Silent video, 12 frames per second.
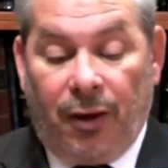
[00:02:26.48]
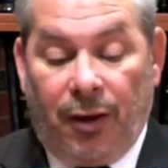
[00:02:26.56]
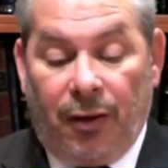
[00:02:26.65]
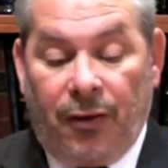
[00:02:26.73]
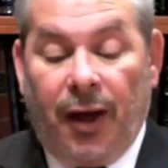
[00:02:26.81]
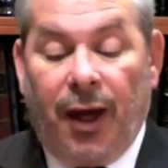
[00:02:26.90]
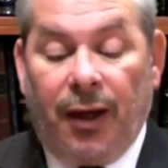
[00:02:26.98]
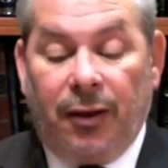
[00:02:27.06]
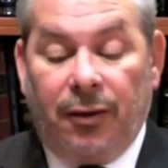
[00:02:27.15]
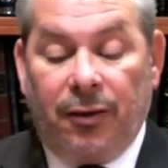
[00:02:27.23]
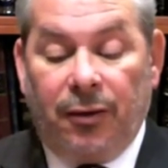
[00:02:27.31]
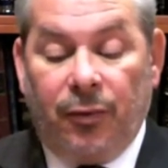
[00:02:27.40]

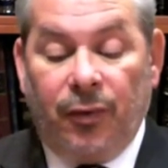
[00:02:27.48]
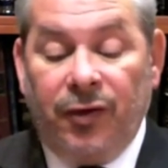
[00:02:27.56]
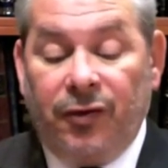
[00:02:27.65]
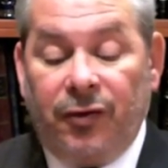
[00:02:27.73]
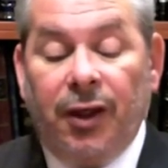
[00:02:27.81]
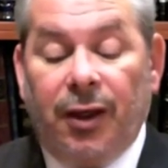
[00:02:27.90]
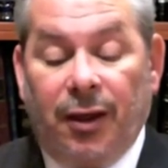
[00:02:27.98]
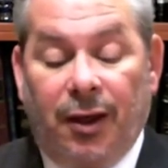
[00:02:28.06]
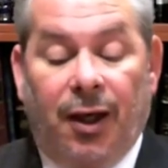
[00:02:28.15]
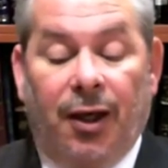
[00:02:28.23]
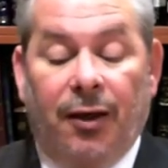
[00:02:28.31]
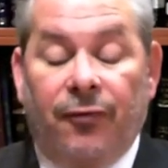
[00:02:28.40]
that we seek
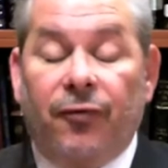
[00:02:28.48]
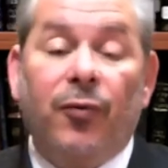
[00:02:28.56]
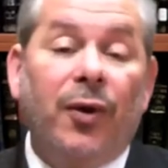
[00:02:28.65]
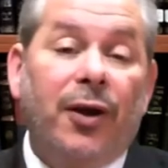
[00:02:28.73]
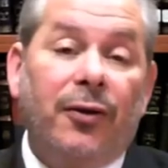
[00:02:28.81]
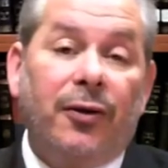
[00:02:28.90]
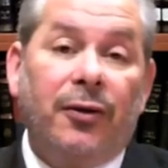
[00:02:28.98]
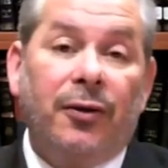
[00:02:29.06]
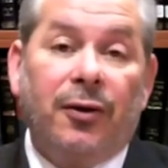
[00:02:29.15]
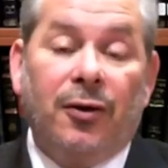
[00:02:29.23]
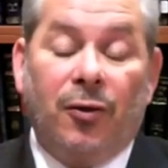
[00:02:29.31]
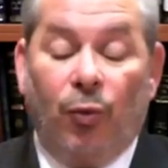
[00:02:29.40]
in life,
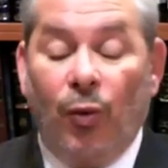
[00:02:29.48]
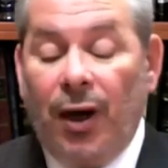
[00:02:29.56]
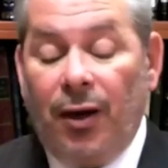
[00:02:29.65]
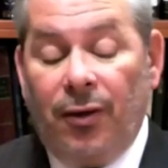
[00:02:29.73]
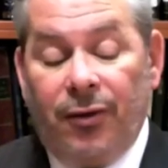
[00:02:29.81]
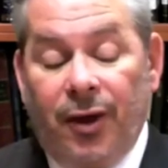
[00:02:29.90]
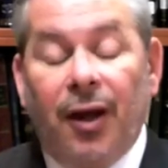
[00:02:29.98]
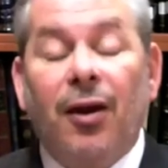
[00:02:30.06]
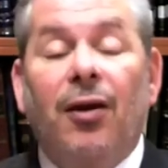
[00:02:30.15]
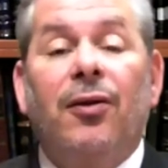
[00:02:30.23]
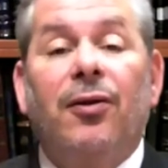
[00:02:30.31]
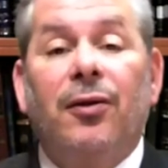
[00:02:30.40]
whether wealth,
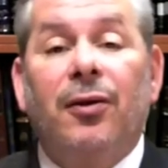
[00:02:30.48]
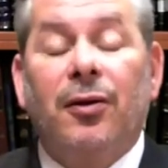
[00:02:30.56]
health,